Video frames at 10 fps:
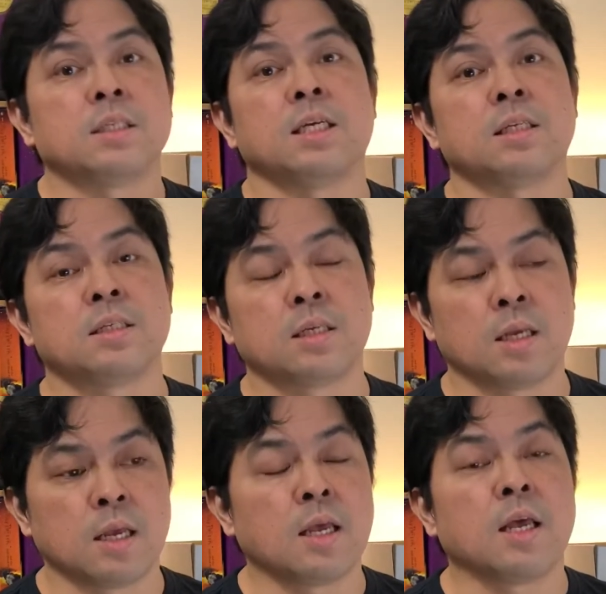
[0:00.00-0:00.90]
it's
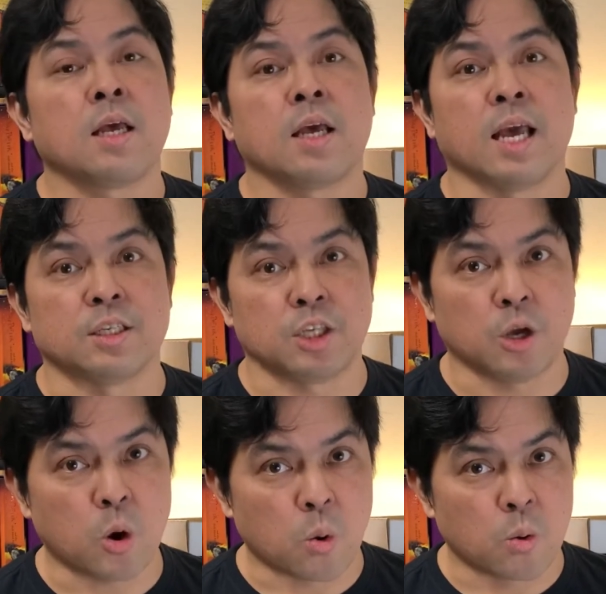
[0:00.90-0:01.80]

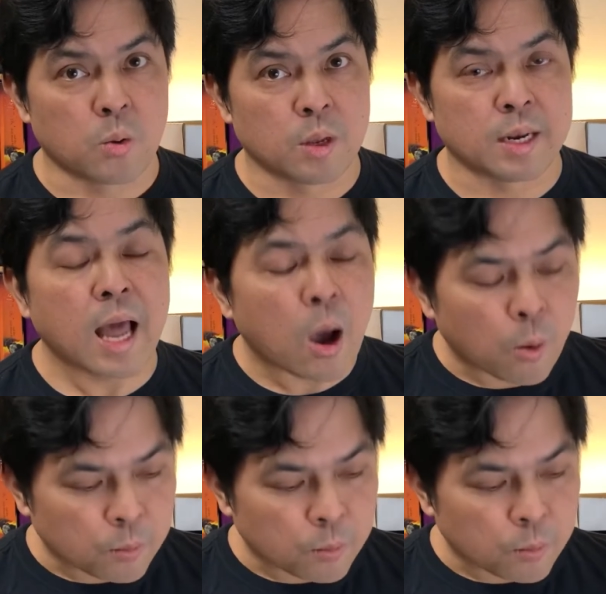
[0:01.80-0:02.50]
SEO. Now,